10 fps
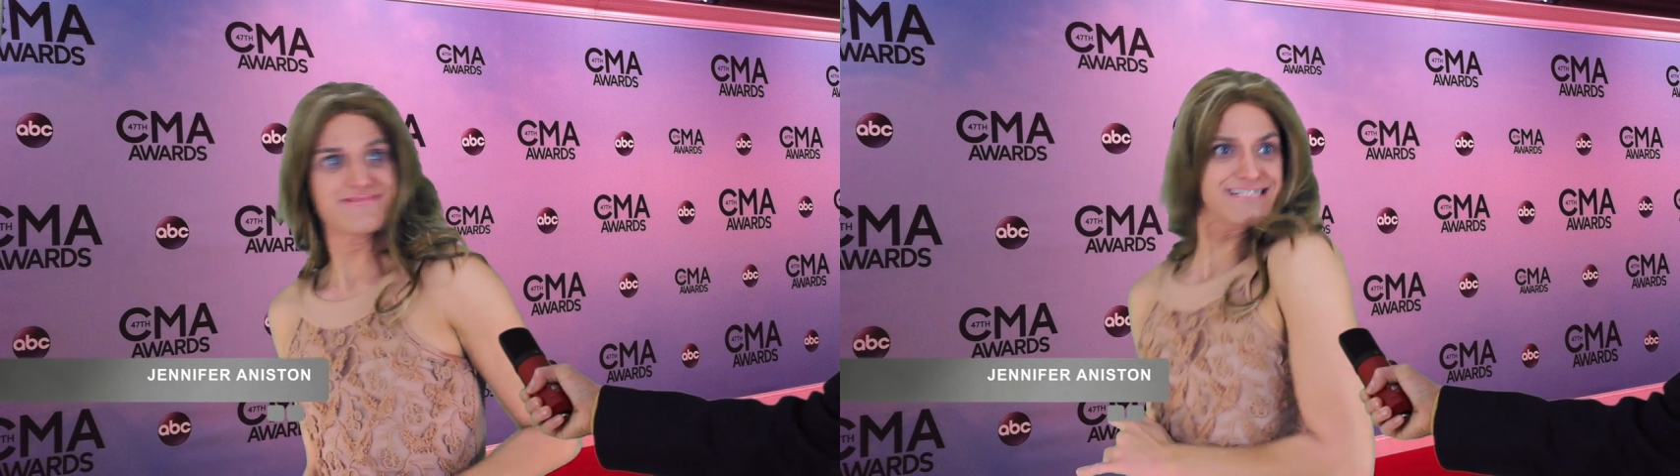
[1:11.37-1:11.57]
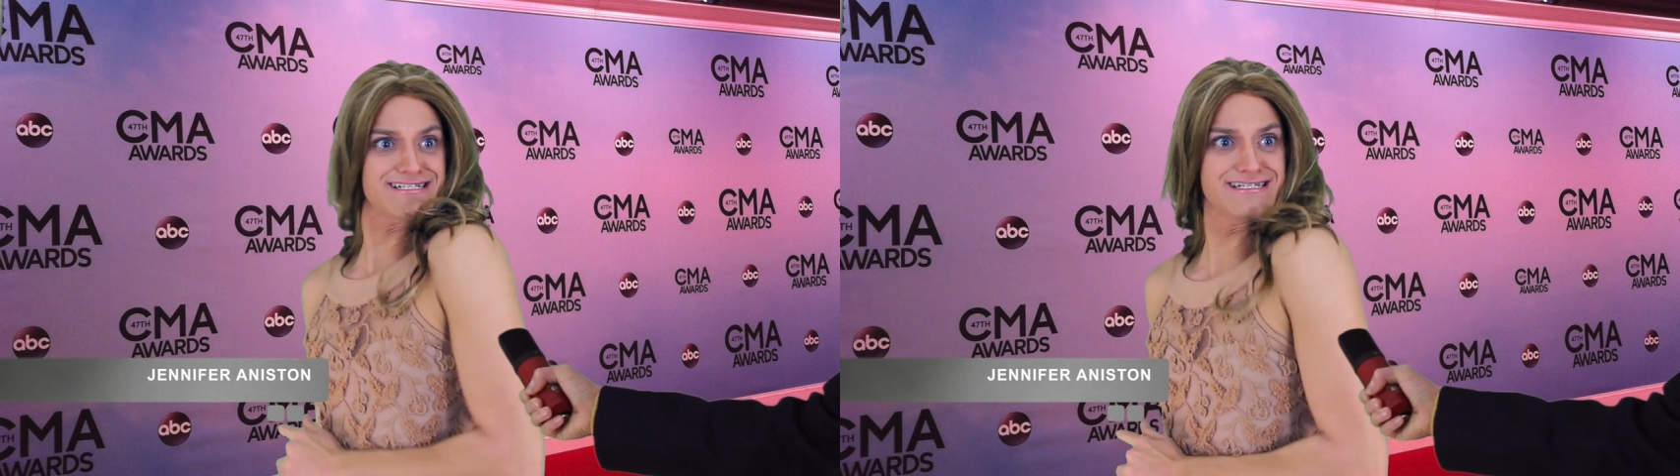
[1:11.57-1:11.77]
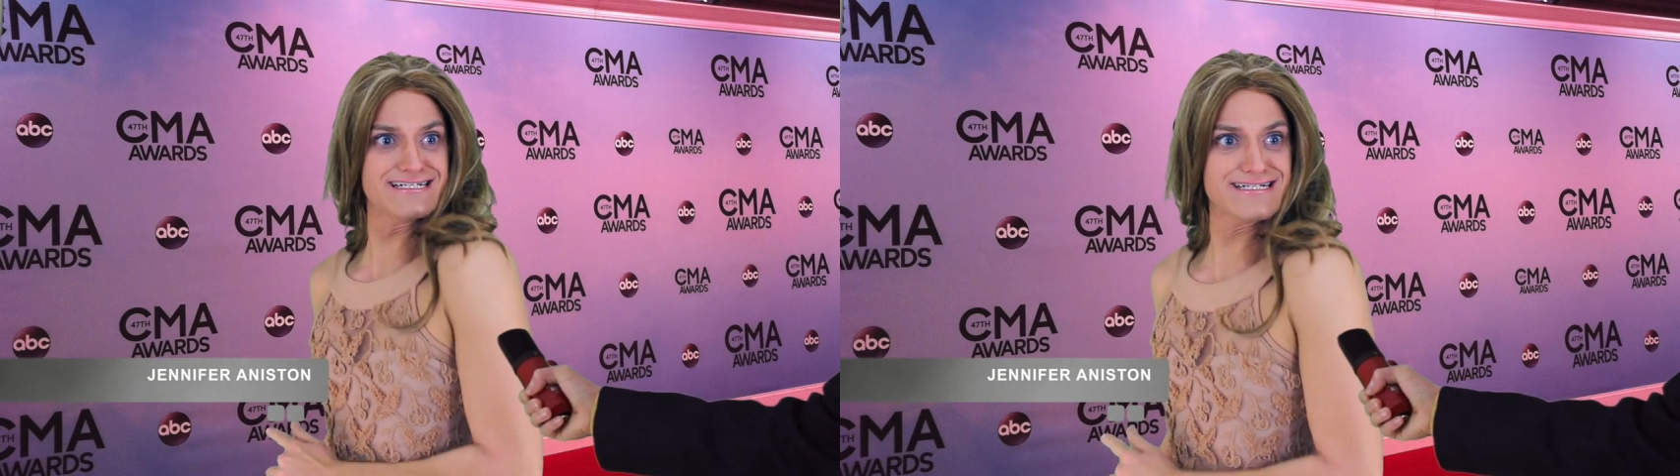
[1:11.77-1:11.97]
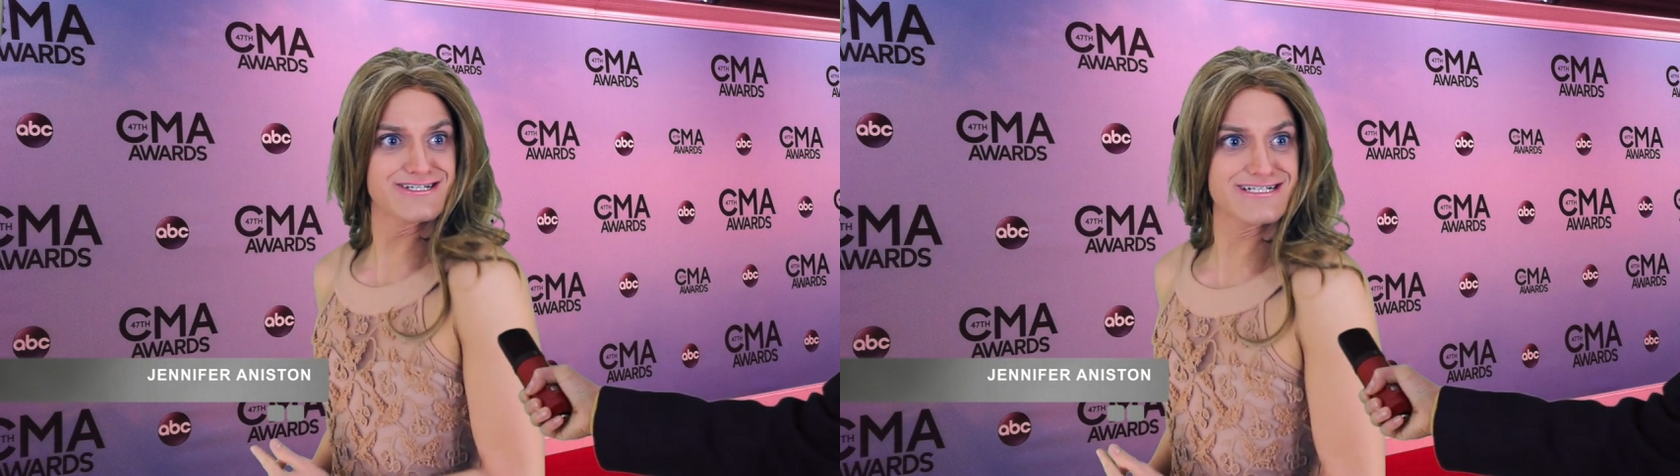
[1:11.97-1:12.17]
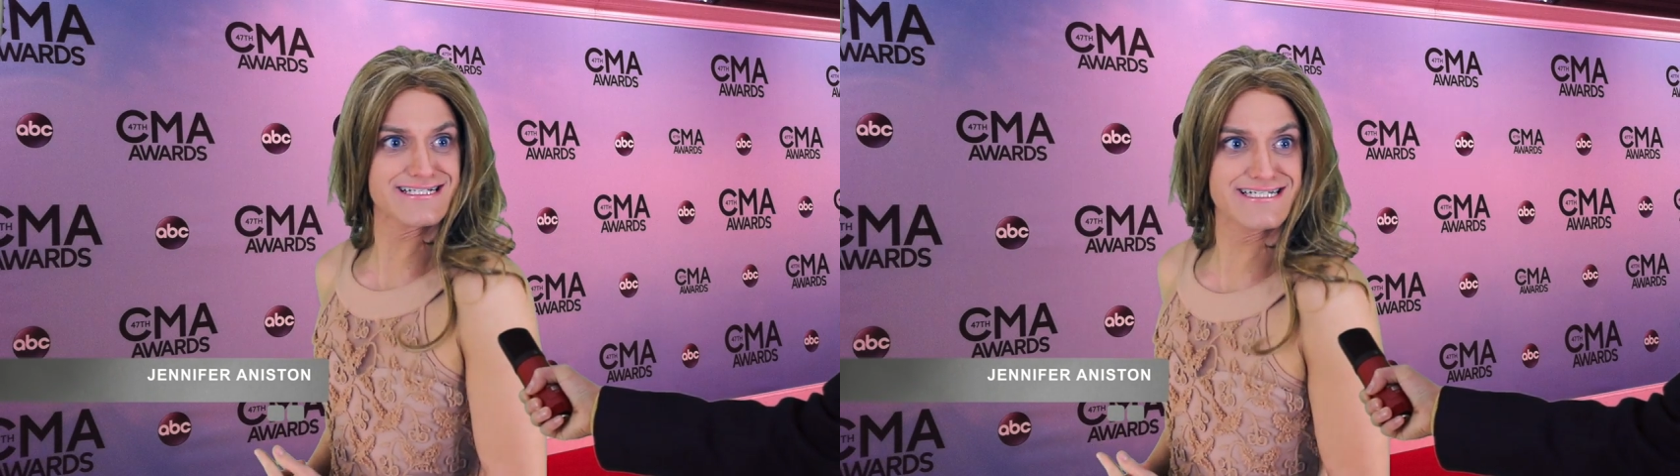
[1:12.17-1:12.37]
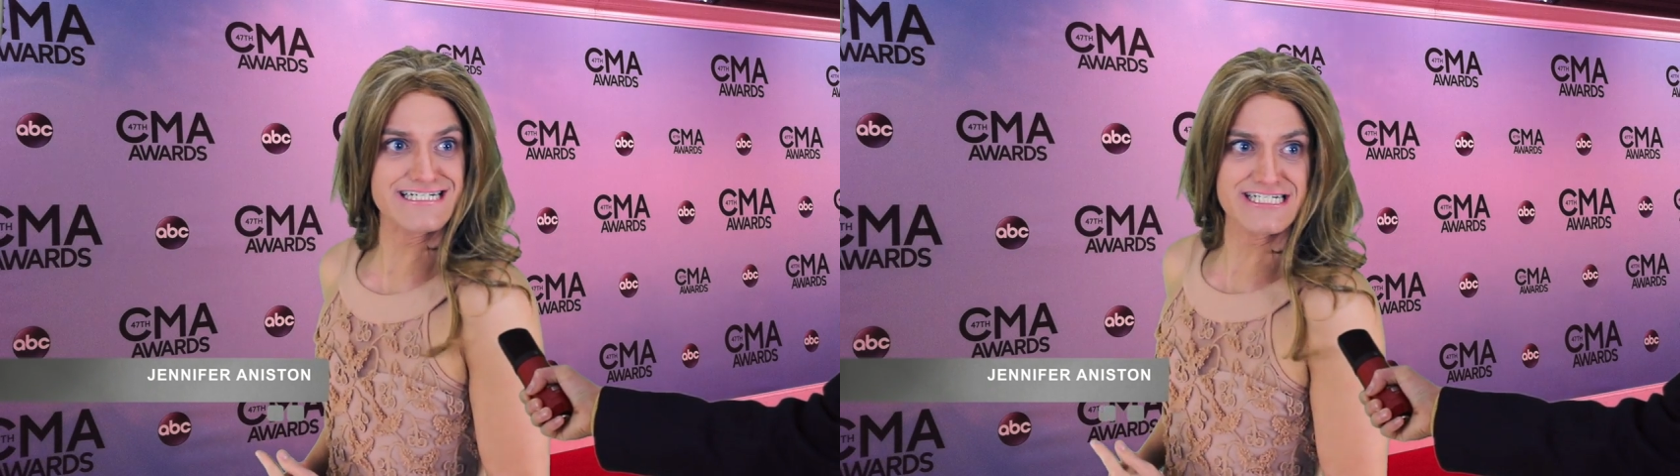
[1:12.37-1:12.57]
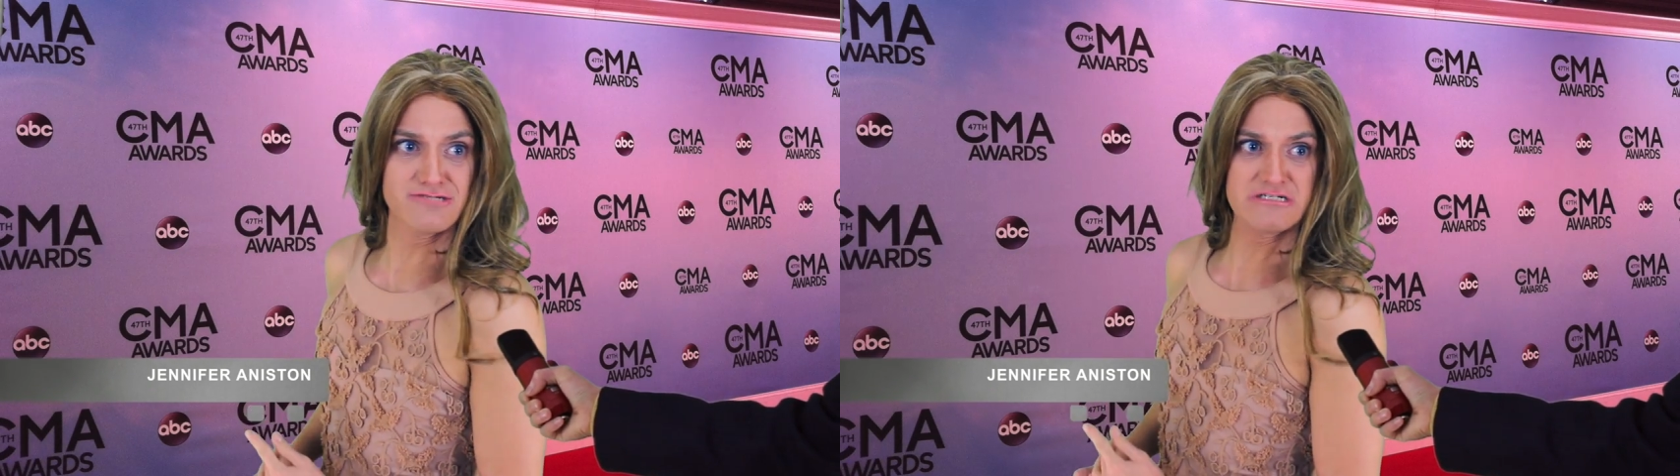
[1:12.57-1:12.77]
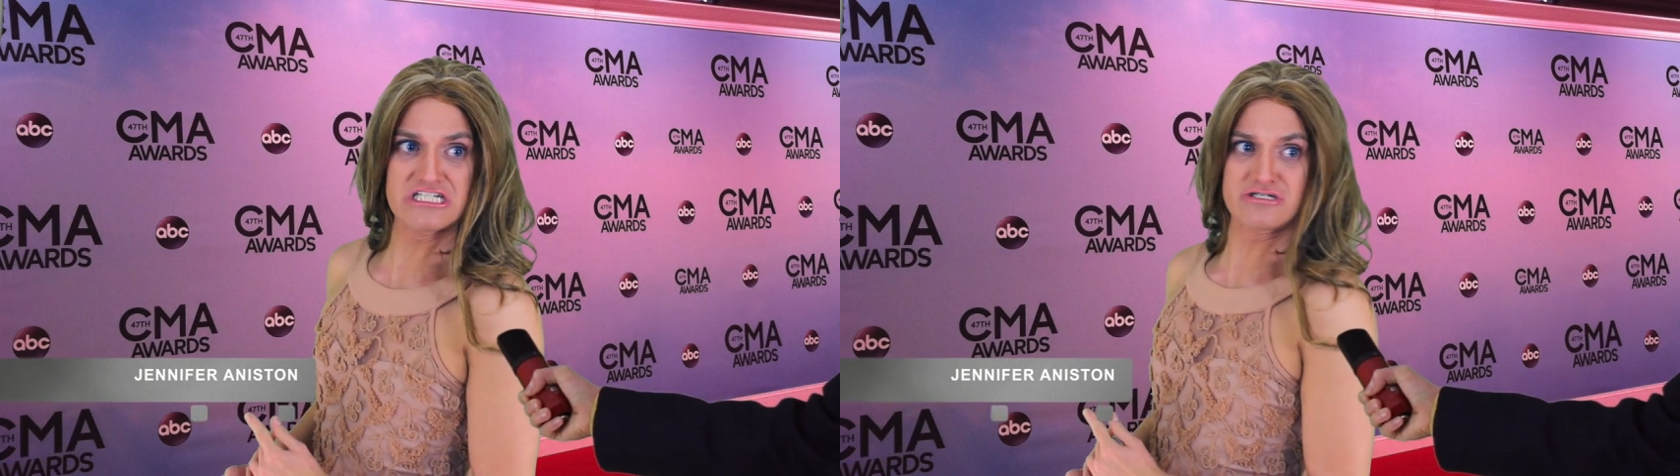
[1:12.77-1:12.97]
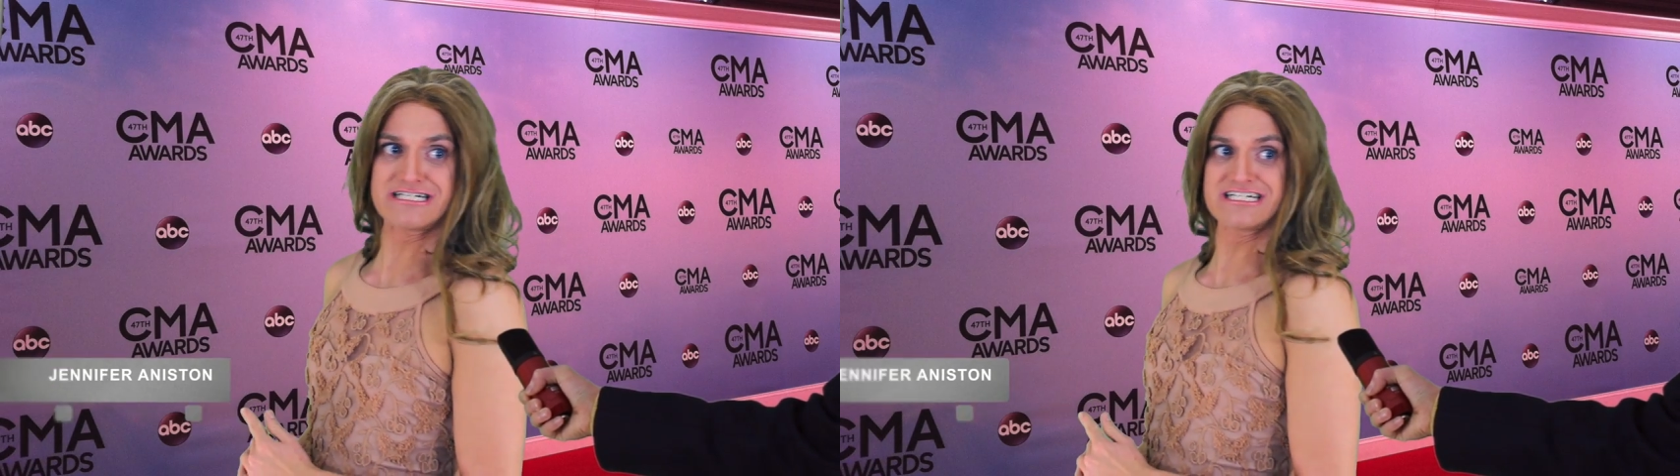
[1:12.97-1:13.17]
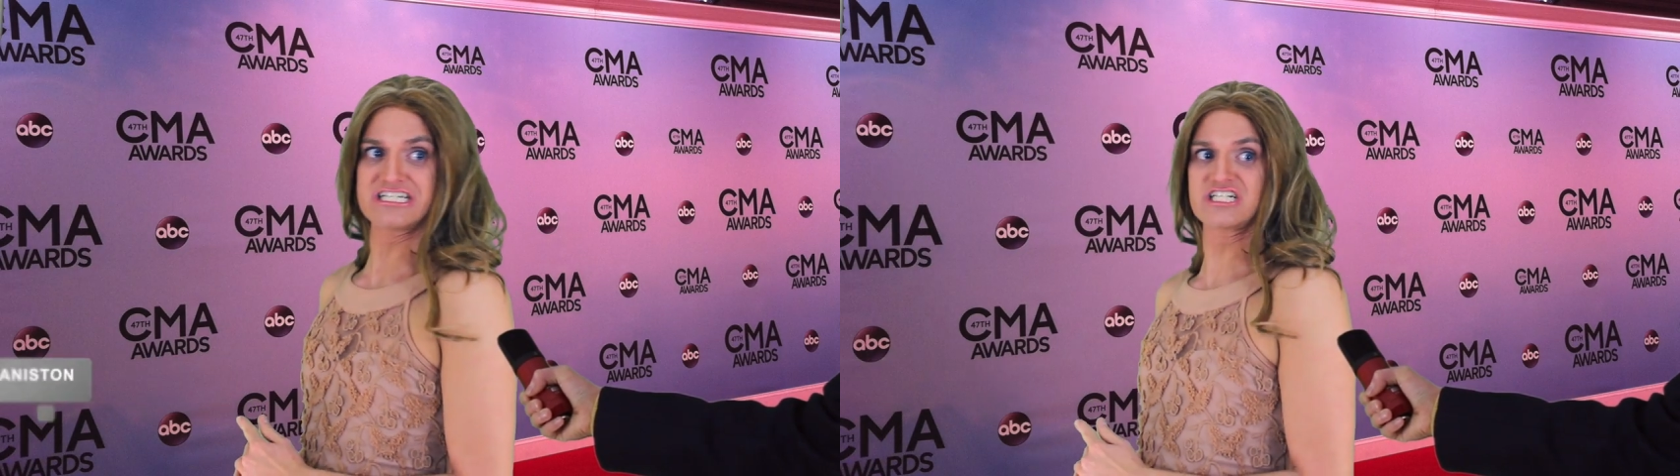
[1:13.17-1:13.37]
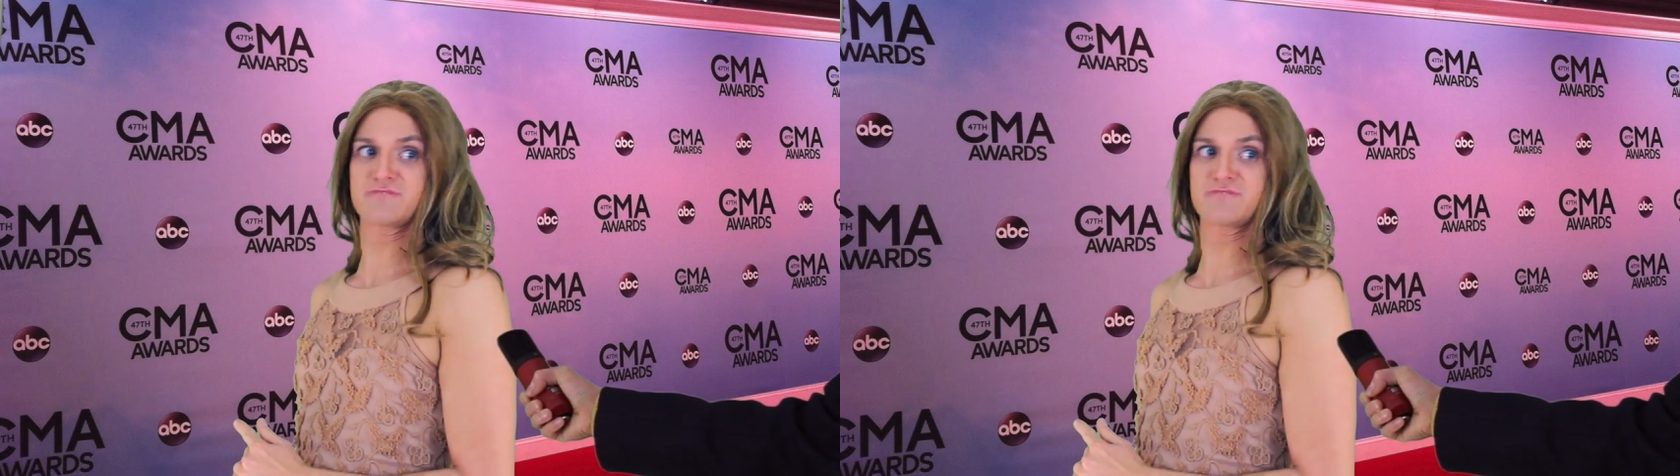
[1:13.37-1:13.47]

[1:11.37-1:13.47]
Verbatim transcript: Isn't that just kick you in the crotch,